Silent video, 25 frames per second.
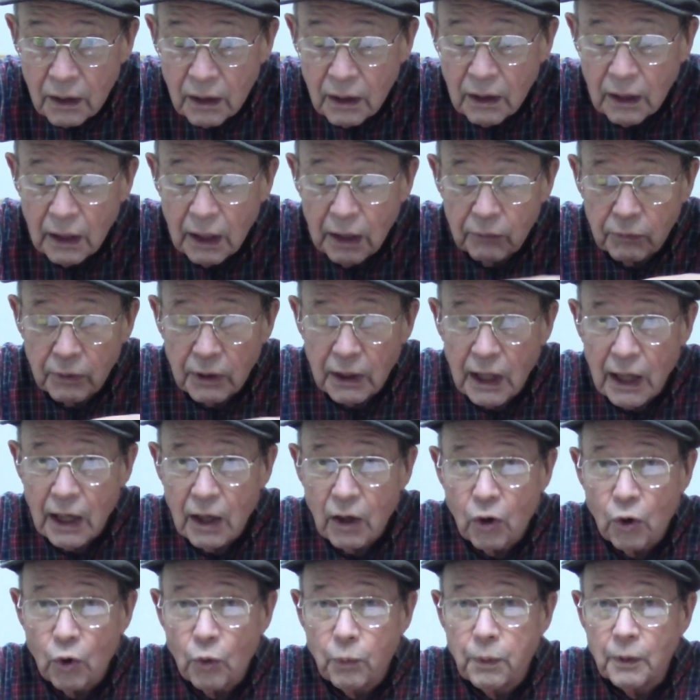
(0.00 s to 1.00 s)
And when I
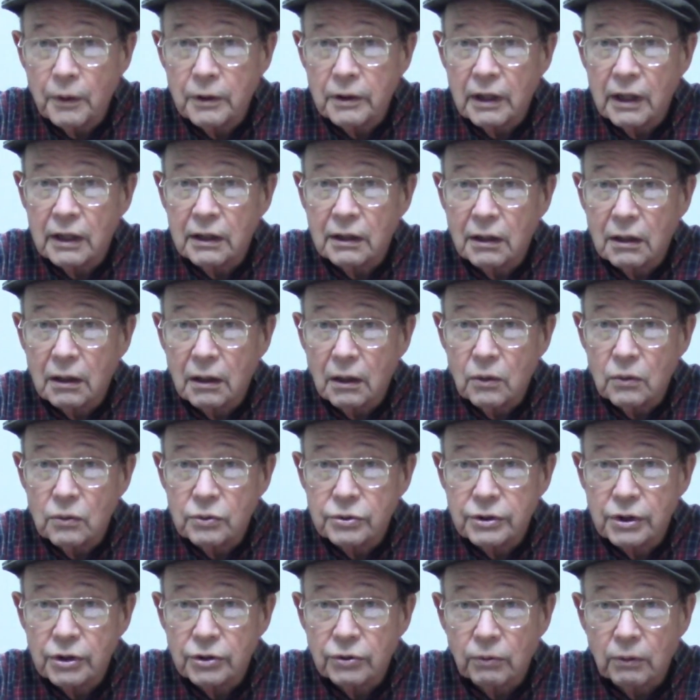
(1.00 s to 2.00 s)
opened and
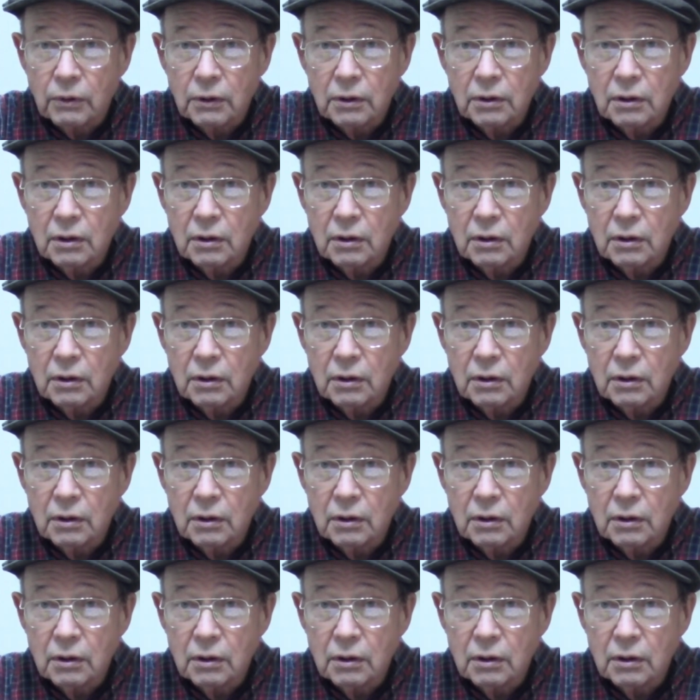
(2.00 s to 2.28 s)
closed this one,